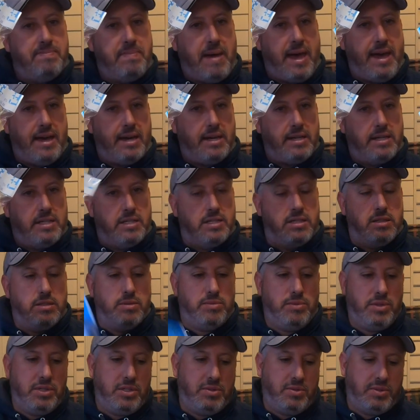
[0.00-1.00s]

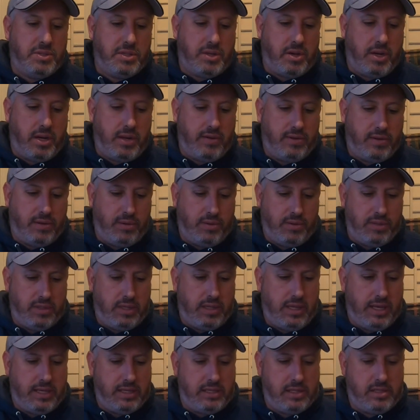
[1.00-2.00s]
packs, which was kind of cool. So
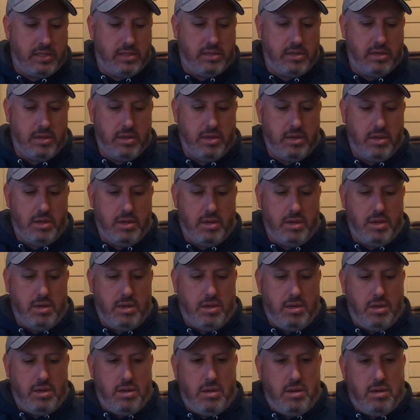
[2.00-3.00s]
that's
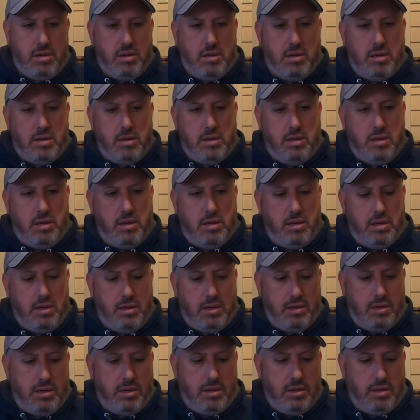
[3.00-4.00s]

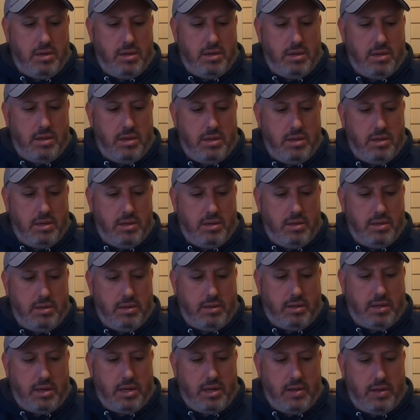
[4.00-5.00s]

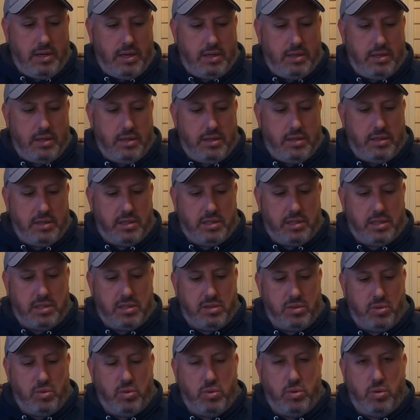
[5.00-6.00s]
kind of like a
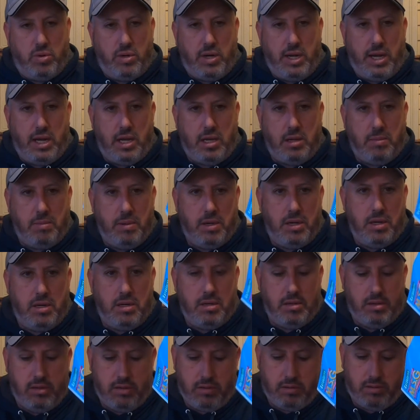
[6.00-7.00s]
sword halberd
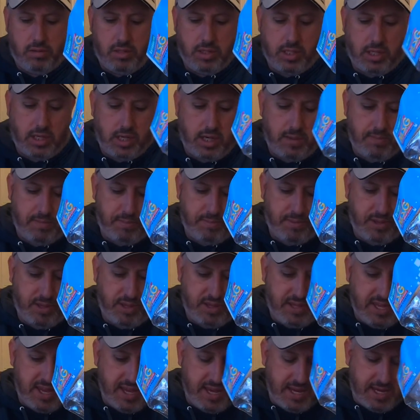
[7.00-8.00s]
type
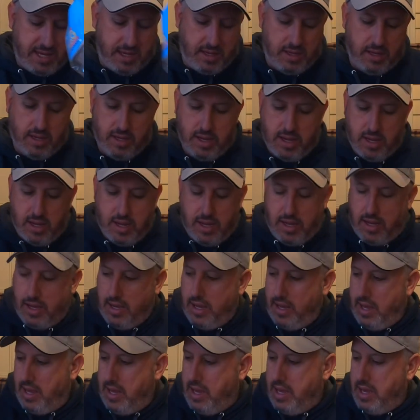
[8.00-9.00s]
thingy,
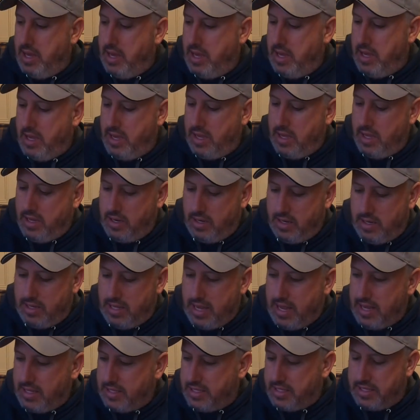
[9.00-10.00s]
and
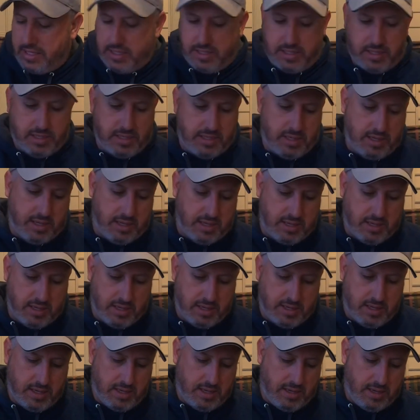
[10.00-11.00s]
that's,
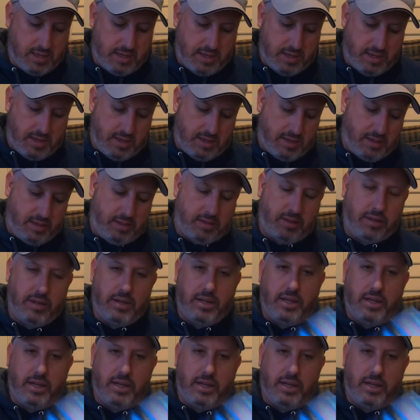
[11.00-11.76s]
God